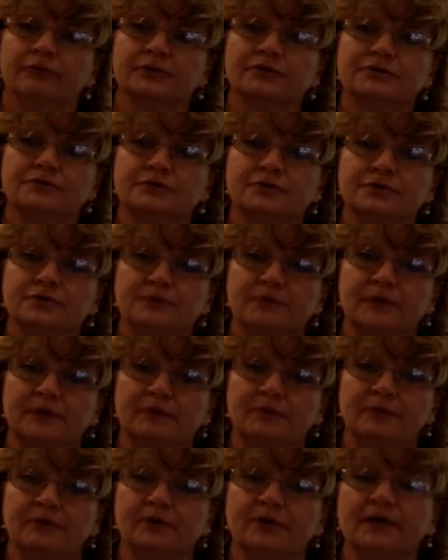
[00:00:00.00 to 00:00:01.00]
research
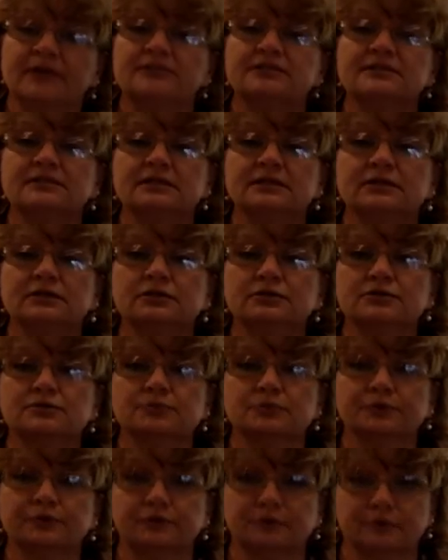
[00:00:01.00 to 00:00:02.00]
paper, and seniors
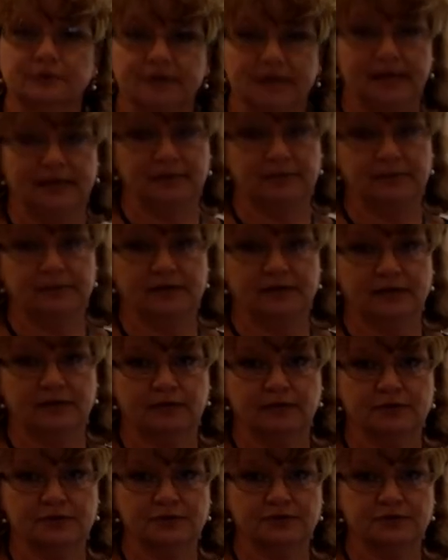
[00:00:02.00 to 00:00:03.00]
will do an APA
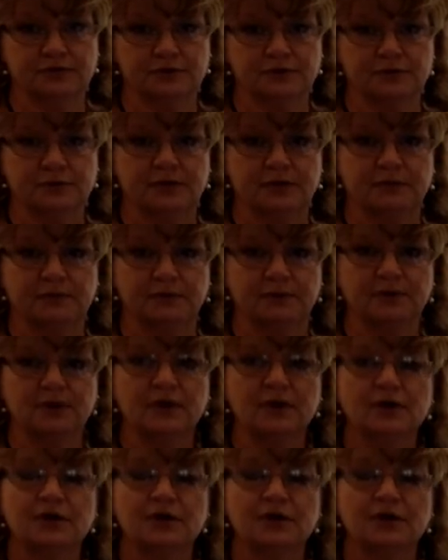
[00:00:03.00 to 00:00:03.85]
research paper,